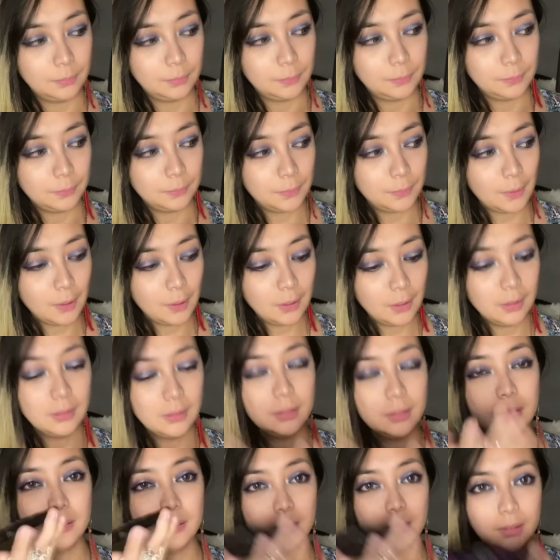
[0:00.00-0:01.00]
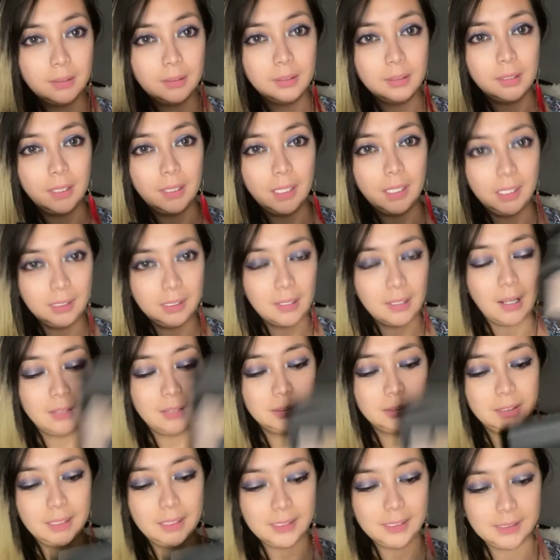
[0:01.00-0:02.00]
fall and
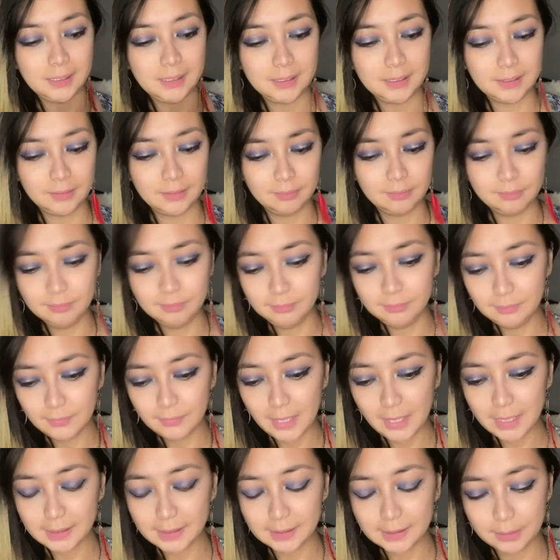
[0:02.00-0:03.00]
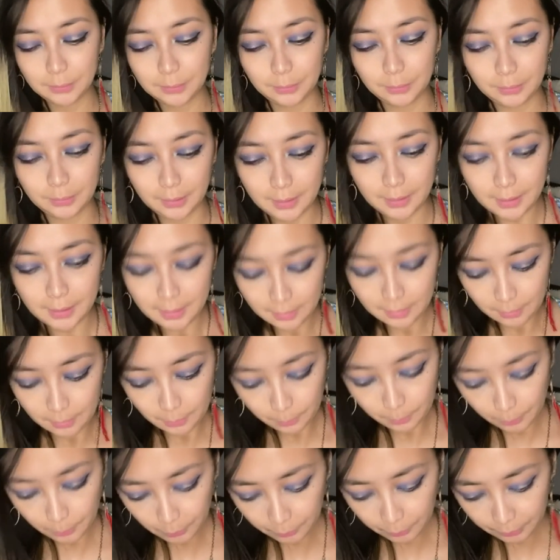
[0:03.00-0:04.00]
holiday season. That's cool.
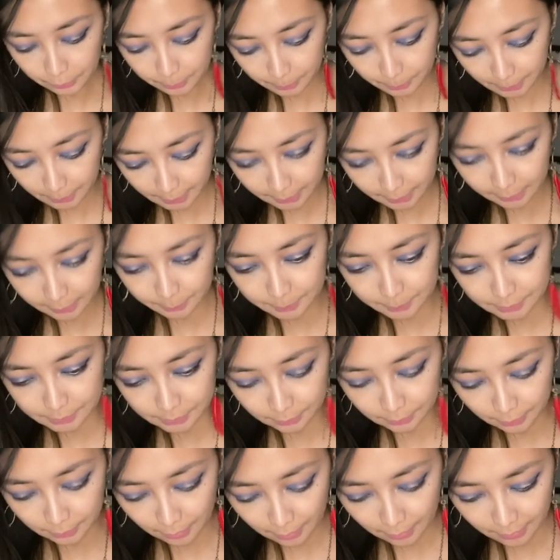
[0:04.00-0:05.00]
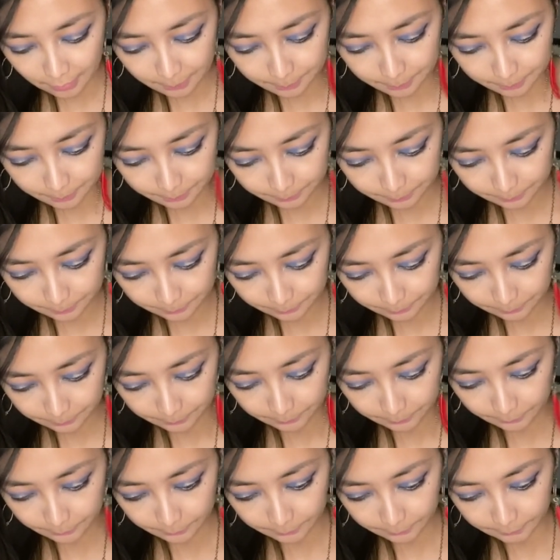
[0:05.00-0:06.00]
More makeups to come.
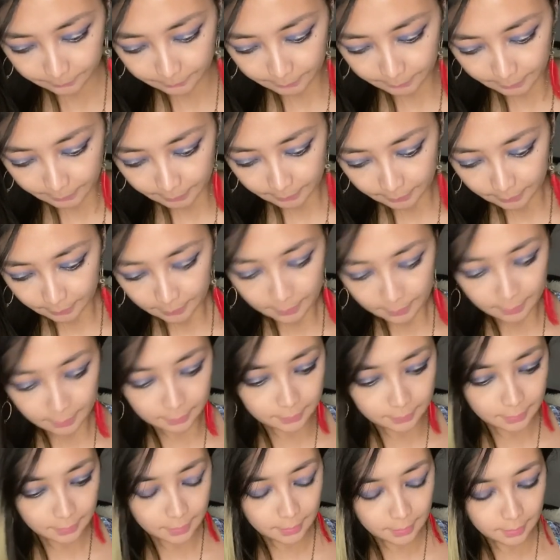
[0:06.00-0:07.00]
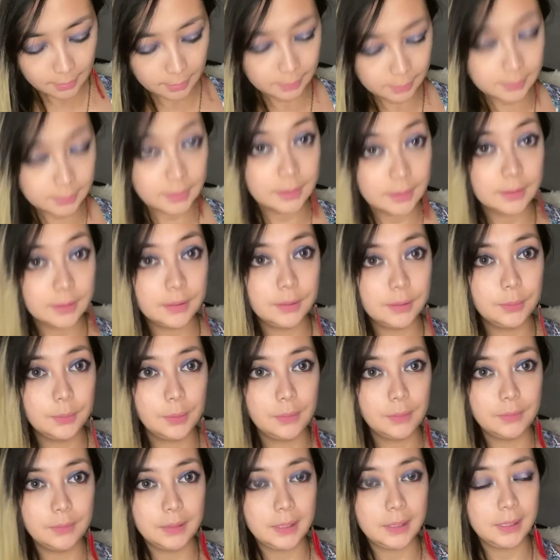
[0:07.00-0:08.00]
I got two
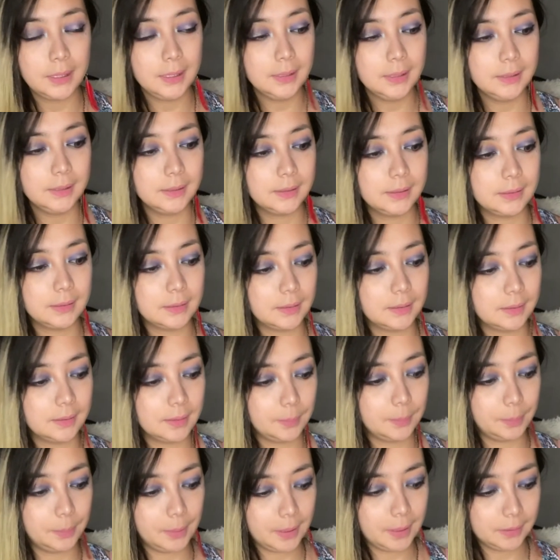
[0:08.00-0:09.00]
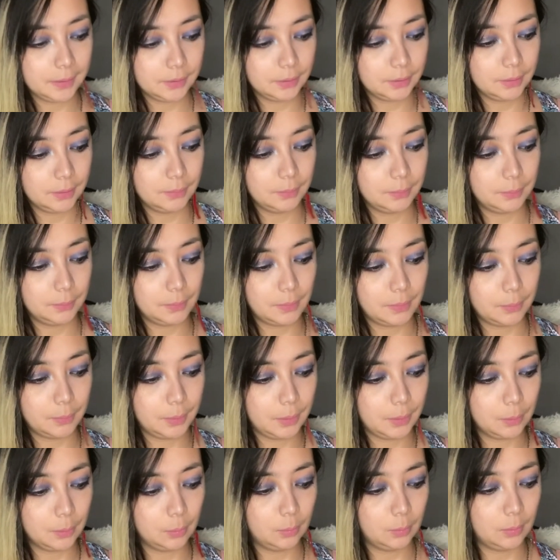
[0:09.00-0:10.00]
of these because I plan to give away
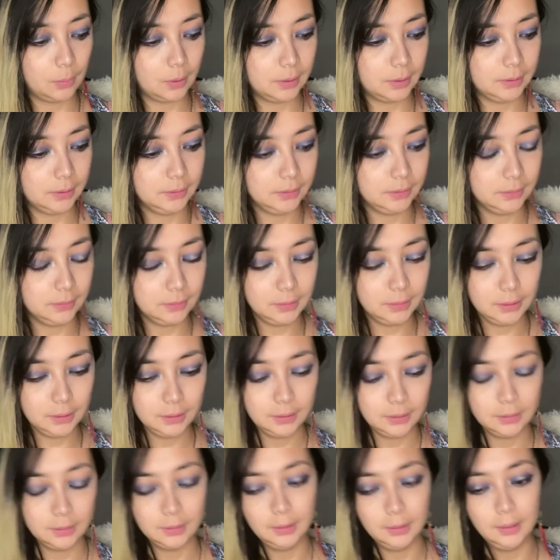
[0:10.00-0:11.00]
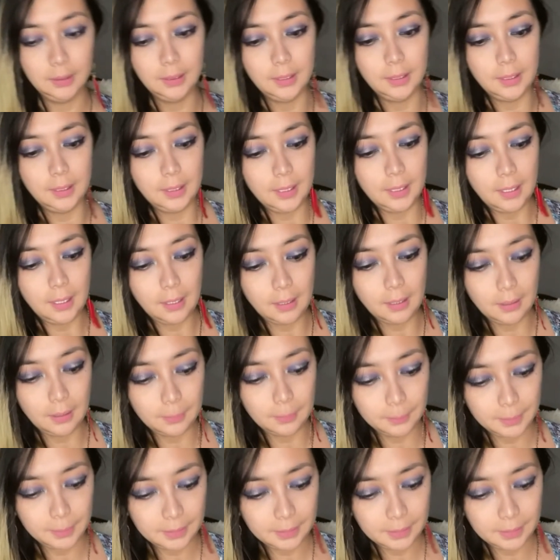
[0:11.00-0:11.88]
one. And